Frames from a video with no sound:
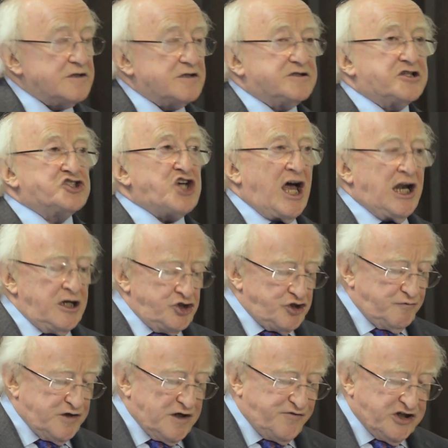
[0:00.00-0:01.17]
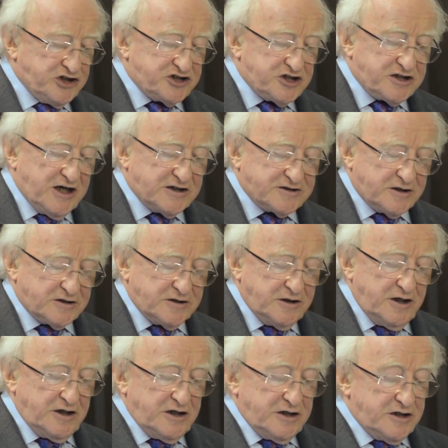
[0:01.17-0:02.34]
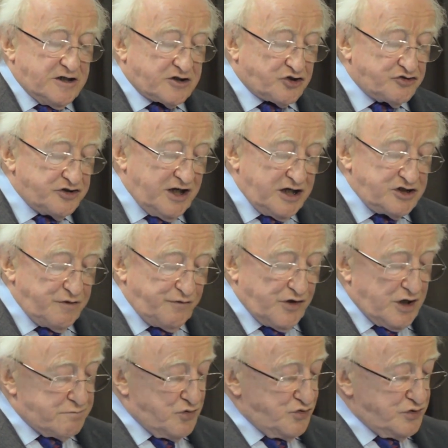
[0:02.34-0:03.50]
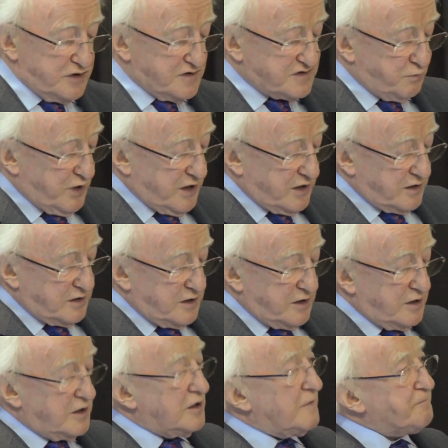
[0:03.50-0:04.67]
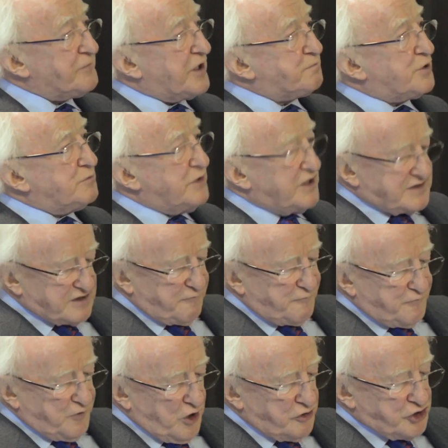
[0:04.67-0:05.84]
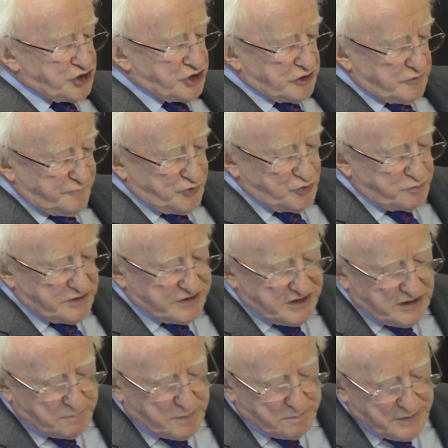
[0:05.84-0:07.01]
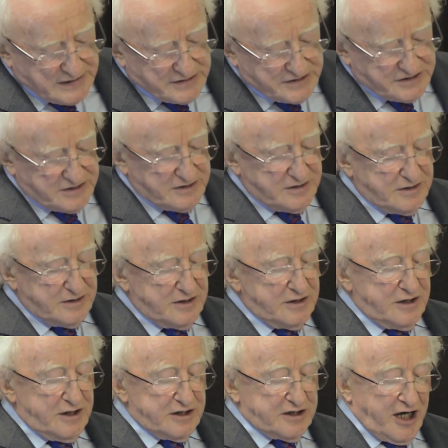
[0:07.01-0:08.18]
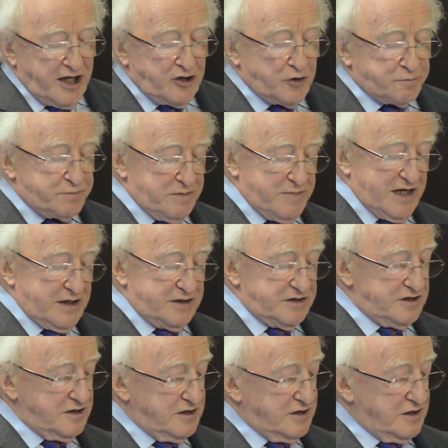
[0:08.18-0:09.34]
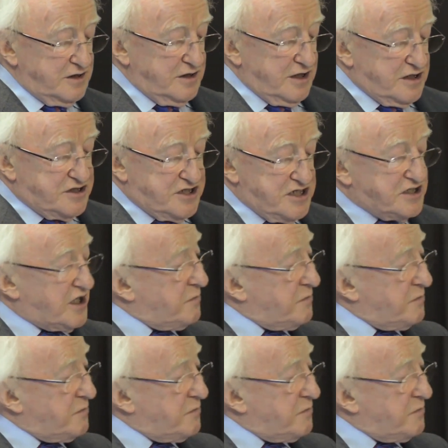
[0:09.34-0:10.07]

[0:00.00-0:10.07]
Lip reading: that the challenge of living together in a creative, harmonious way that permits a flourishing of human capability cannot be met, indeed